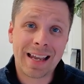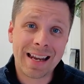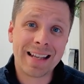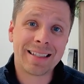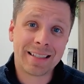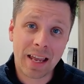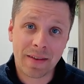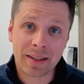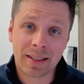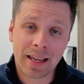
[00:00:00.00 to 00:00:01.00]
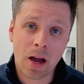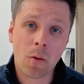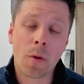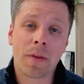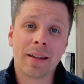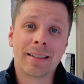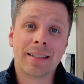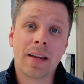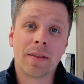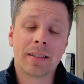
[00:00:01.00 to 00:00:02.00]
in his savings account within his
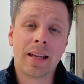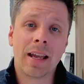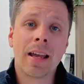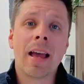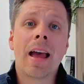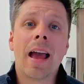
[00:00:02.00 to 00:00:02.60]
TFSA,